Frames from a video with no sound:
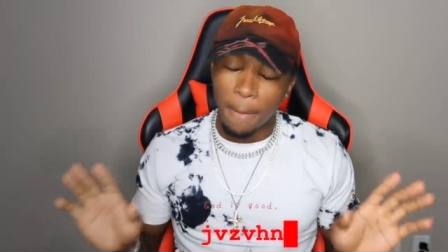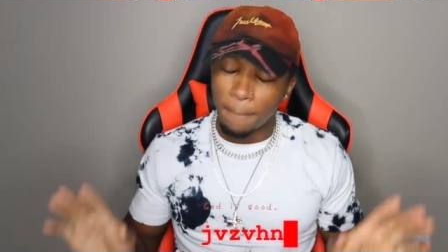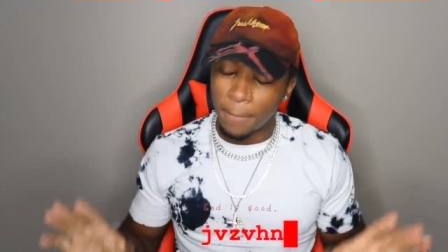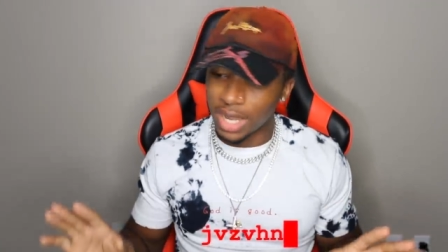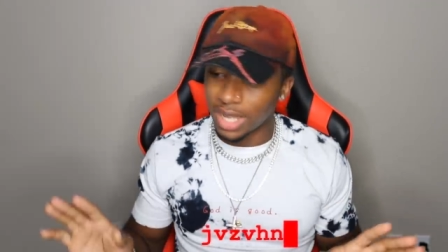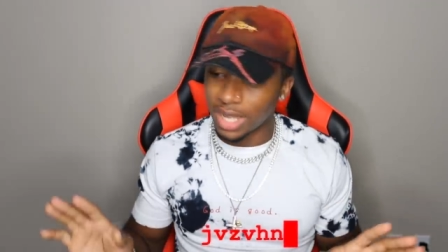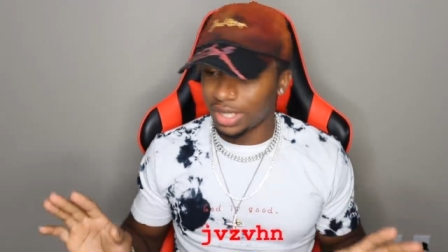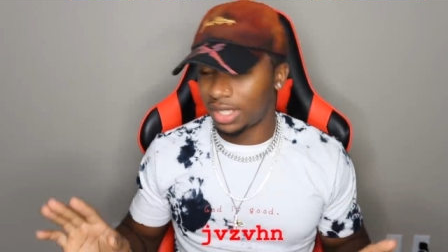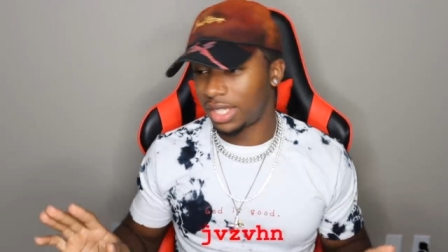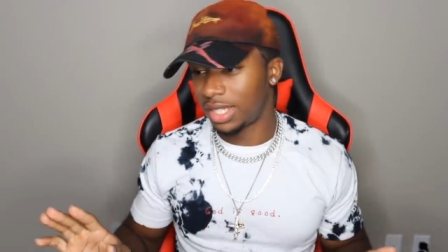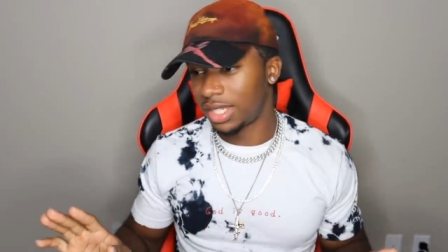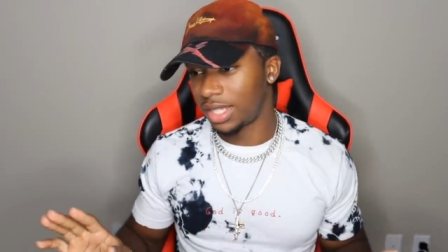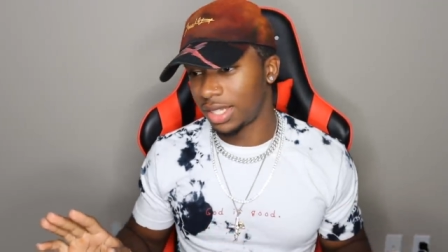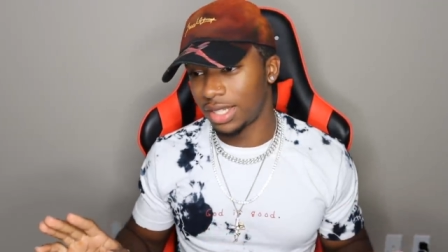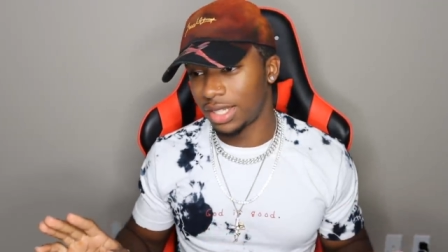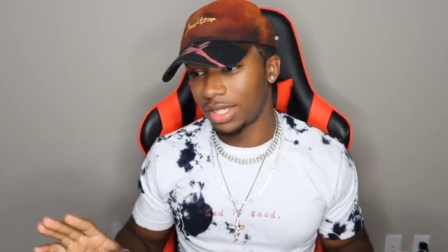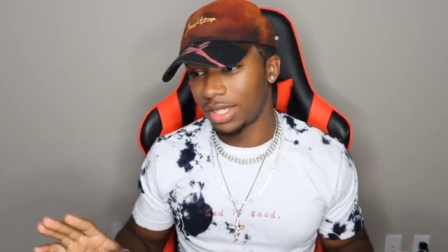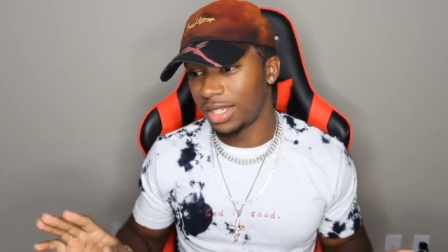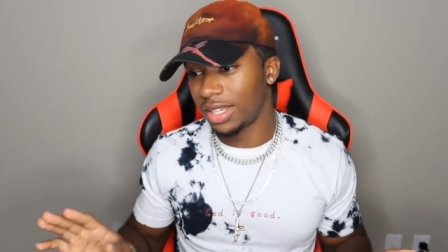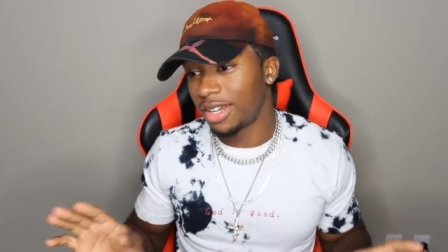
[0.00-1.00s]
But
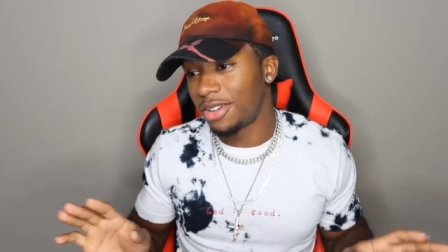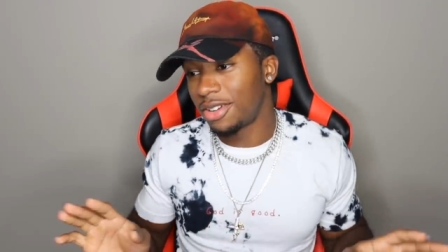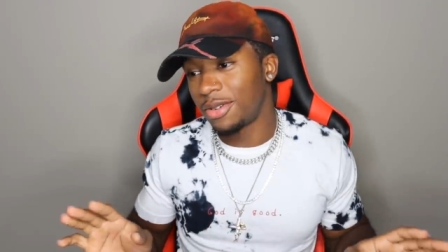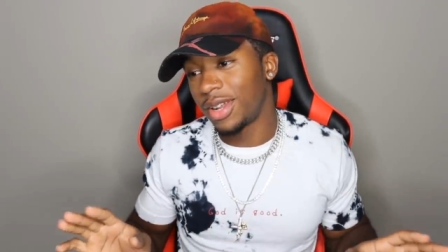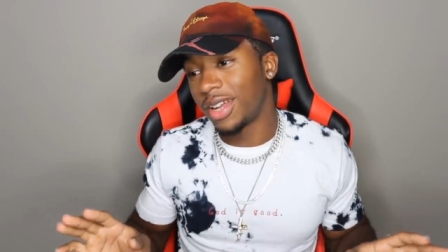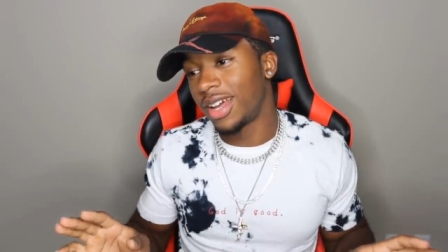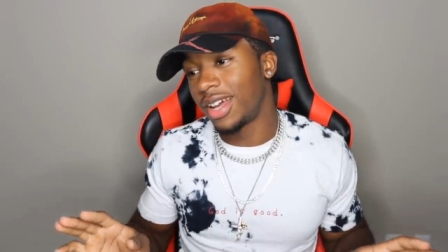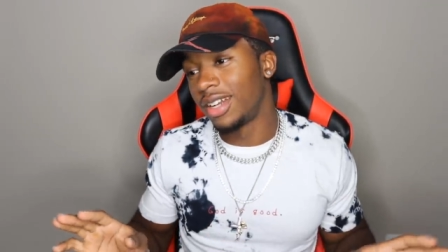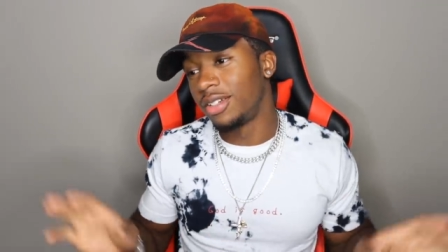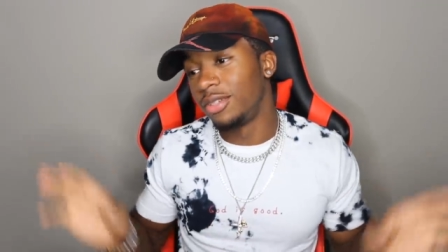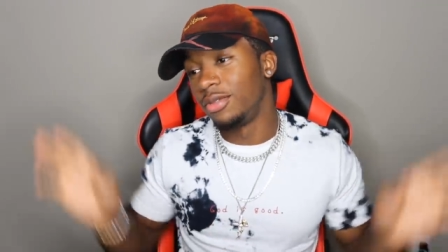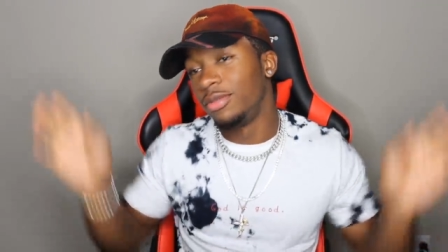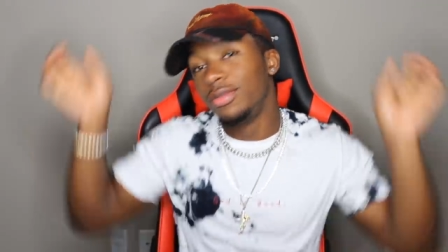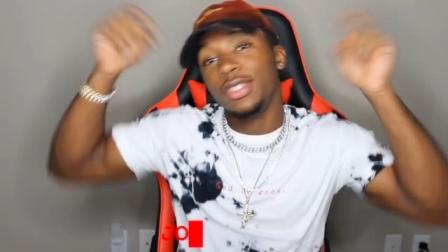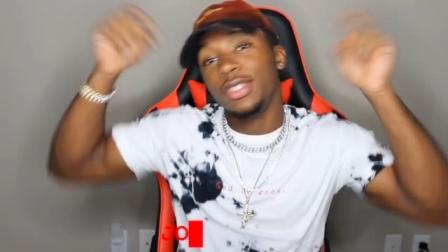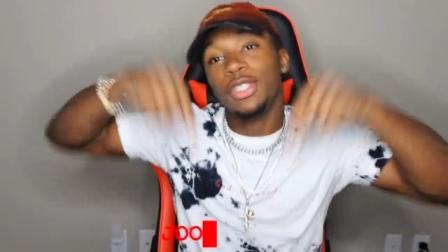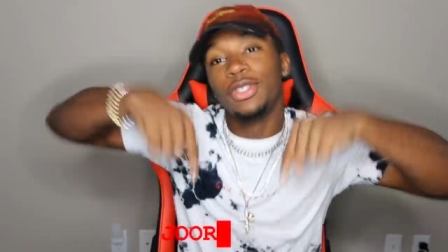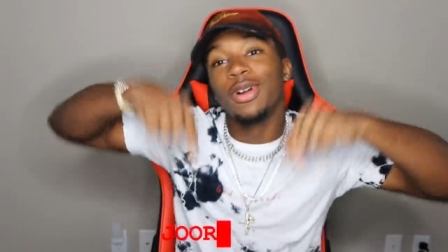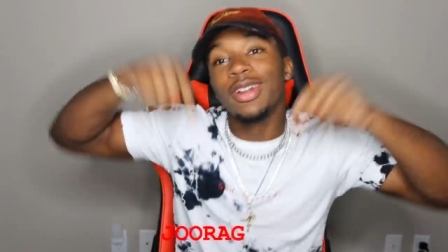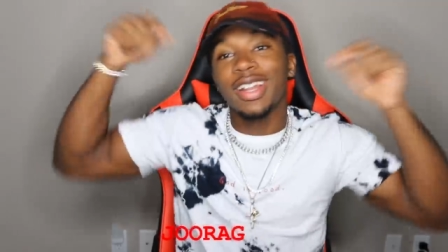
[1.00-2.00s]
y'all know what I gotta do.
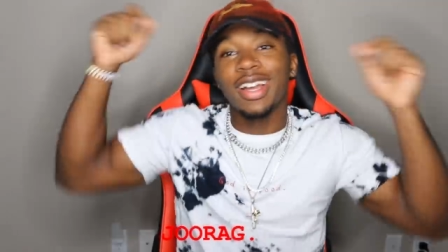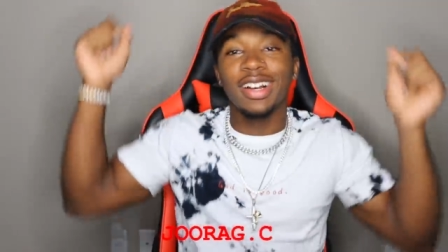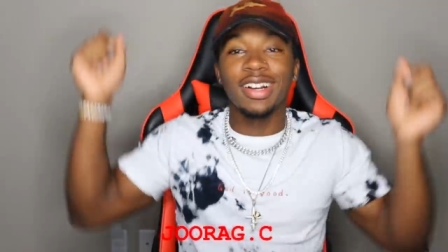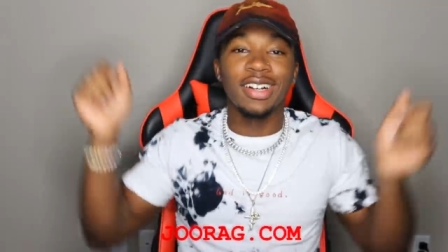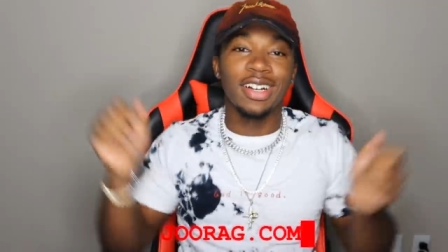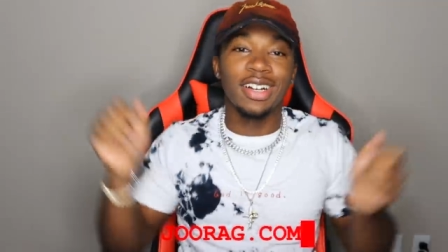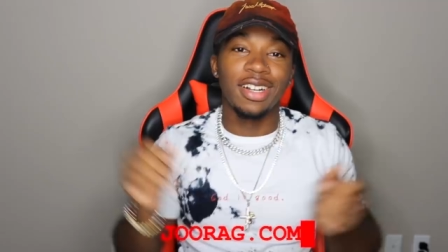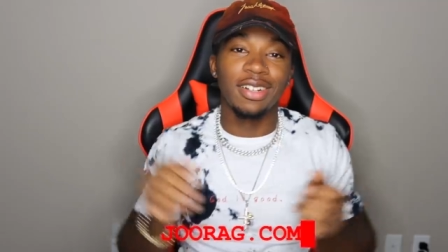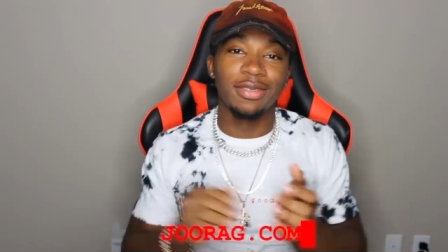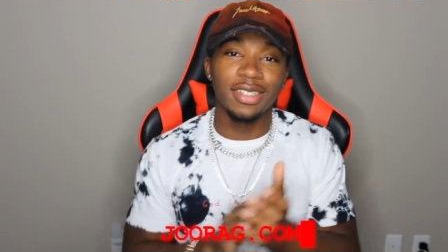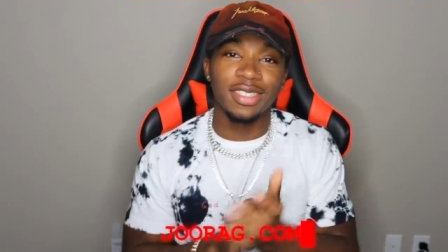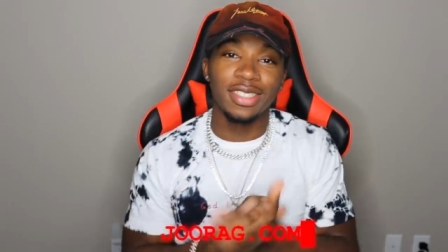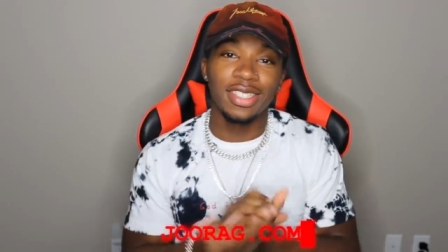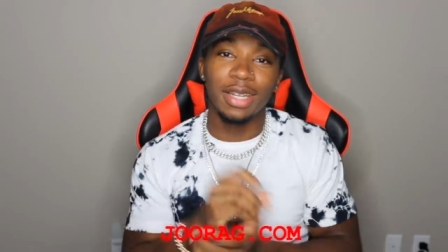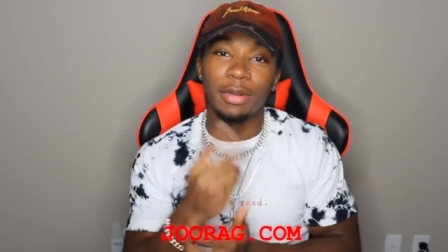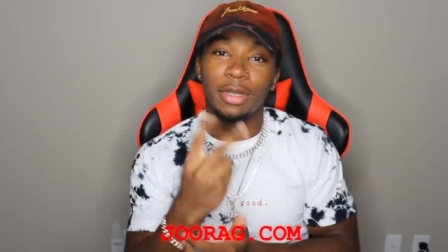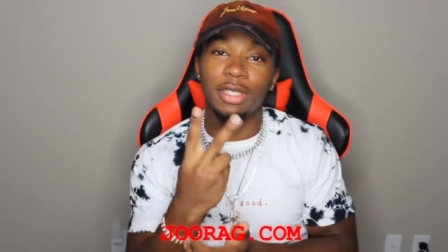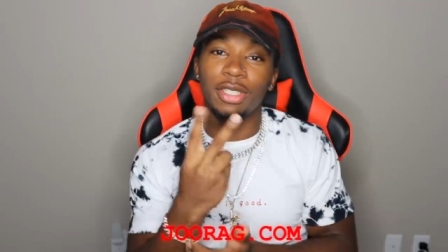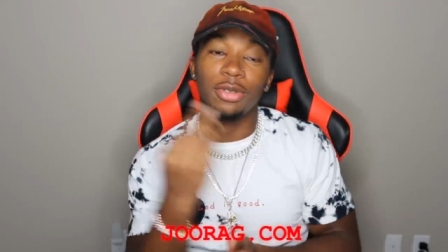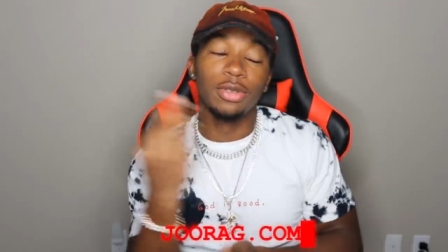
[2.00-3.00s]
Joorag.com. You know I'm
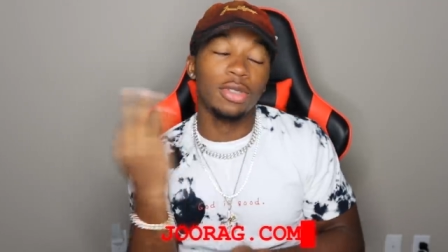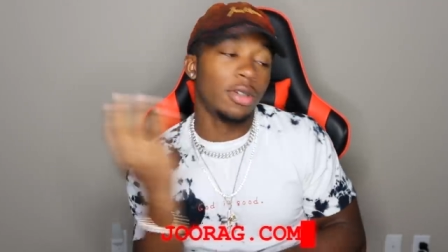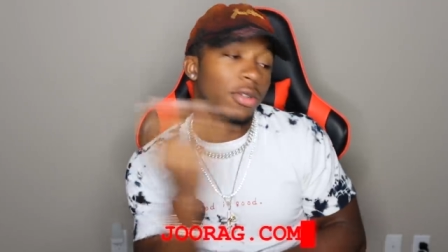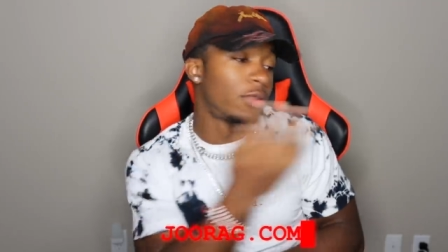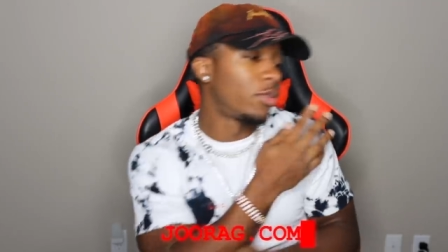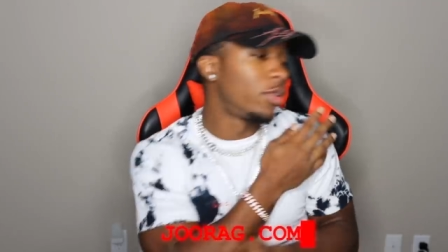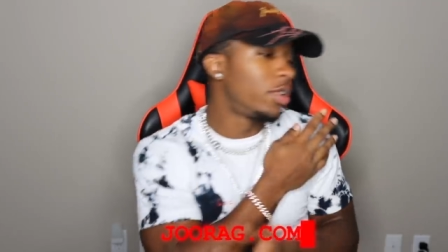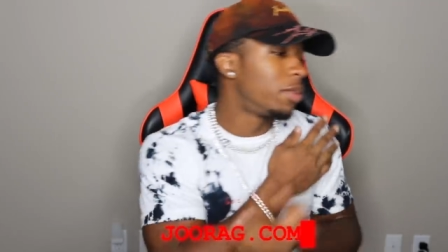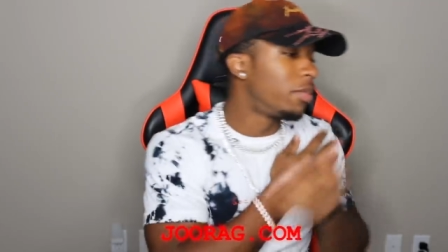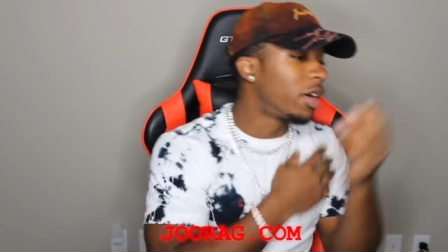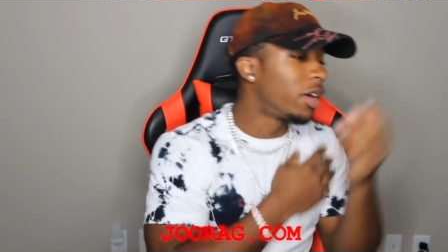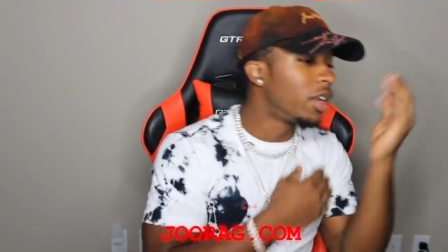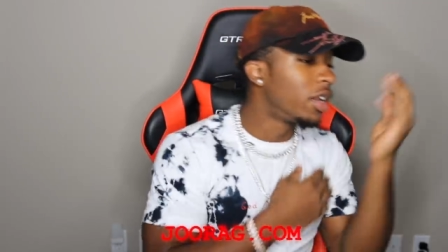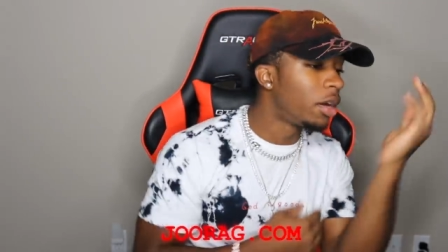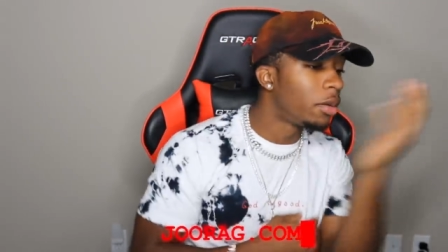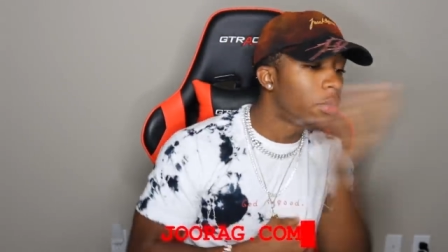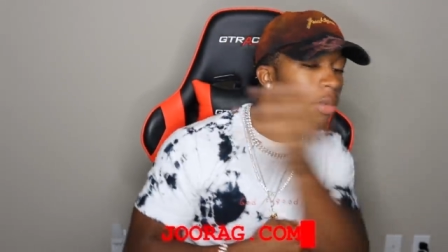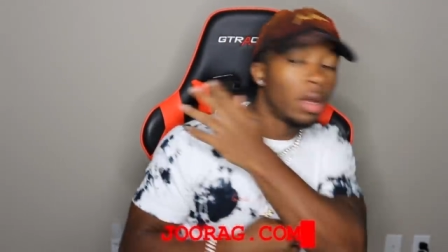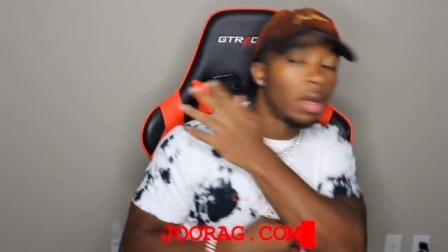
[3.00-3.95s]
saying my two different freak button up.